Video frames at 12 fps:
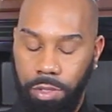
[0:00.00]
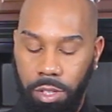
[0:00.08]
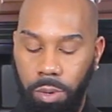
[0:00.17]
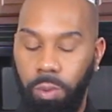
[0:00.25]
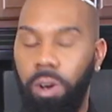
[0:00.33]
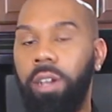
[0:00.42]

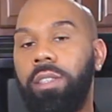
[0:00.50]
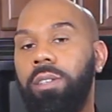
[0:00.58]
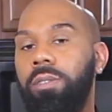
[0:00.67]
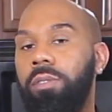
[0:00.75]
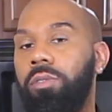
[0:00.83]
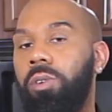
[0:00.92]
you want
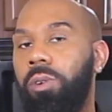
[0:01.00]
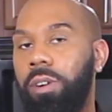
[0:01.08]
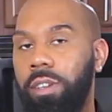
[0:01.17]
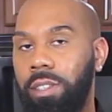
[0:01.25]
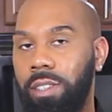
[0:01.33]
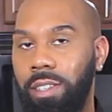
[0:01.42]
to, of
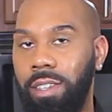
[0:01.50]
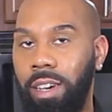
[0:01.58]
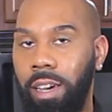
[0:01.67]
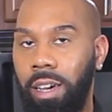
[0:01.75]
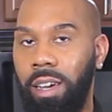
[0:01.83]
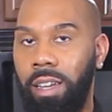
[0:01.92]
course,
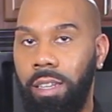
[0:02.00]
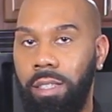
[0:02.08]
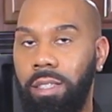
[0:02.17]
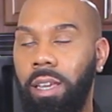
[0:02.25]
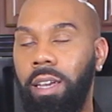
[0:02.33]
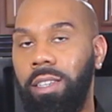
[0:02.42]

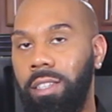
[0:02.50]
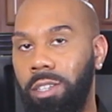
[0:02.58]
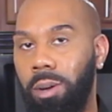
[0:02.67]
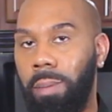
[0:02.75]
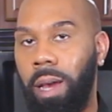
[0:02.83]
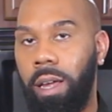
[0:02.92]
taste
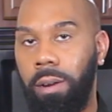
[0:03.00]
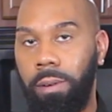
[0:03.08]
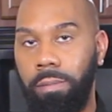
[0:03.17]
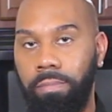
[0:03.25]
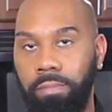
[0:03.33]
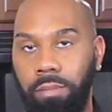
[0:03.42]
your batter.
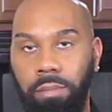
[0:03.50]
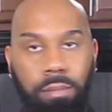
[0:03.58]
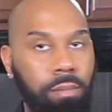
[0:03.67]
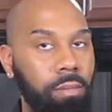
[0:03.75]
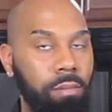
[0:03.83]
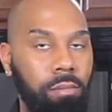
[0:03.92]

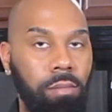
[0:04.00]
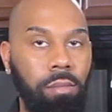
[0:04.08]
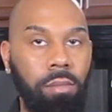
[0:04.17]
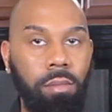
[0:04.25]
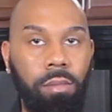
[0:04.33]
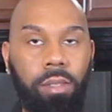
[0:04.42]

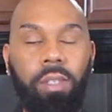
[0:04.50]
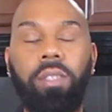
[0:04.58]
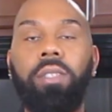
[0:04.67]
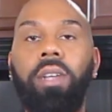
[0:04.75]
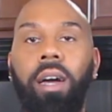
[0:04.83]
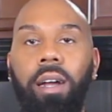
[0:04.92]

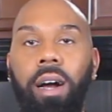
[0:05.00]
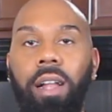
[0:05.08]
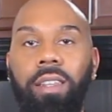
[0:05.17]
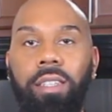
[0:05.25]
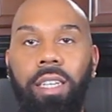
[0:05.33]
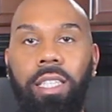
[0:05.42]
It's not a
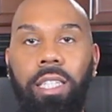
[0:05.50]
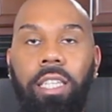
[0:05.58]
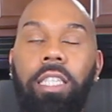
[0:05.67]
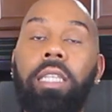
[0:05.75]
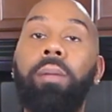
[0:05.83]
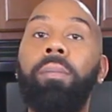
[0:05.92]
holiday
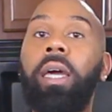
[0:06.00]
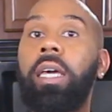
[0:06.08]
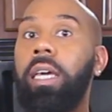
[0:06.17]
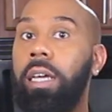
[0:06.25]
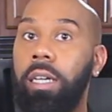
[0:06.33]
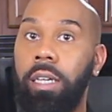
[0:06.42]
season,
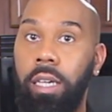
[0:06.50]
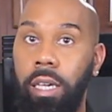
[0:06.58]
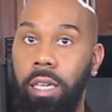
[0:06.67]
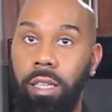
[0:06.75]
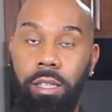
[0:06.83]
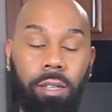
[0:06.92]
baking
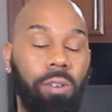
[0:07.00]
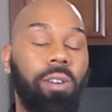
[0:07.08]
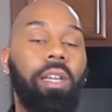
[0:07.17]
cookies, or